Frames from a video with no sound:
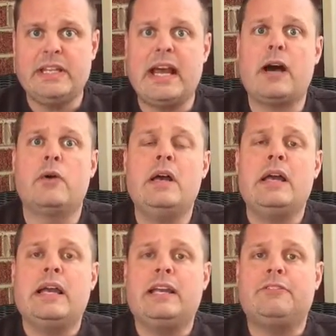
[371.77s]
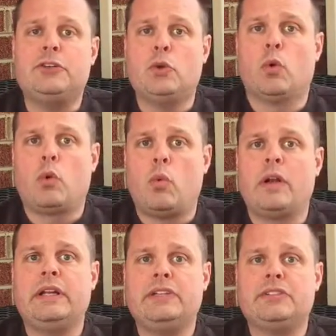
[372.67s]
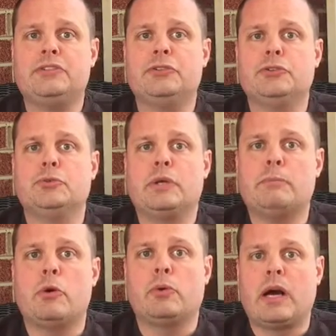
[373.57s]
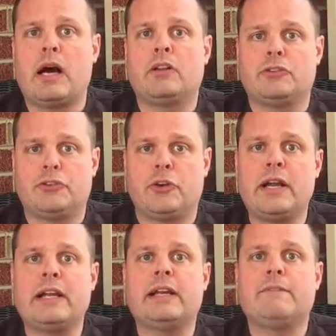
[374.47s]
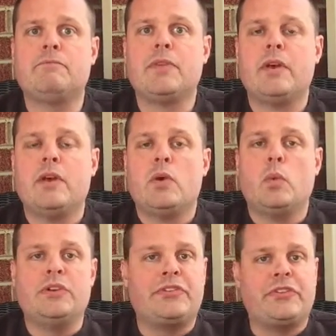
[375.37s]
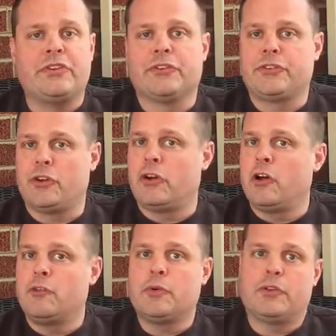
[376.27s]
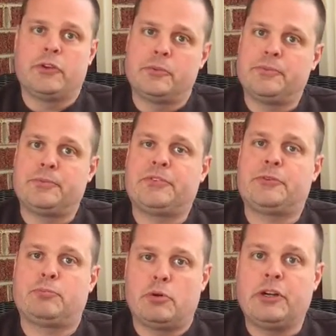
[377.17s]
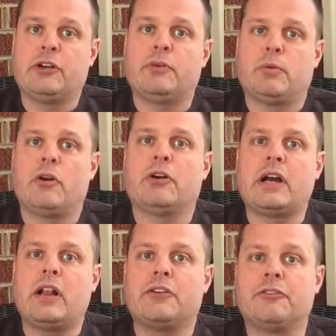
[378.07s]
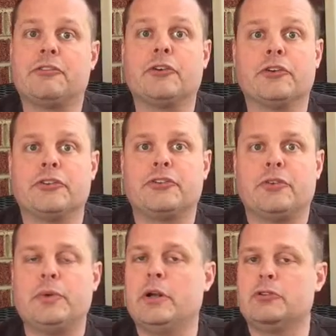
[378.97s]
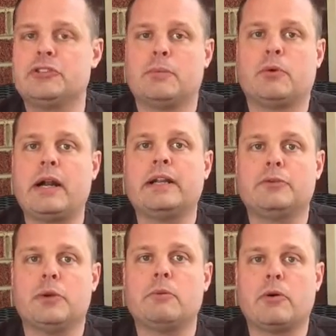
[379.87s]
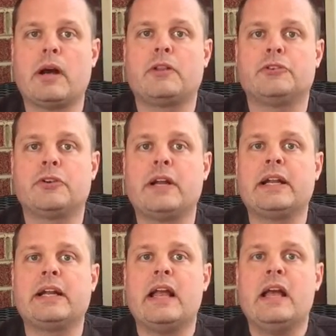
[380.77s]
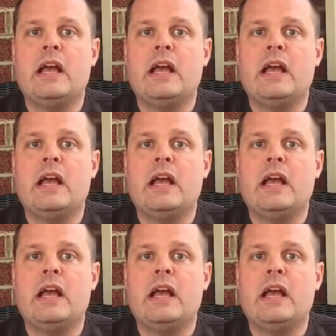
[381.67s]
Now, if you're wanting to do remote collar training, we still start off with a Hermspringer prong collar first. We don't jump right into remote collar training.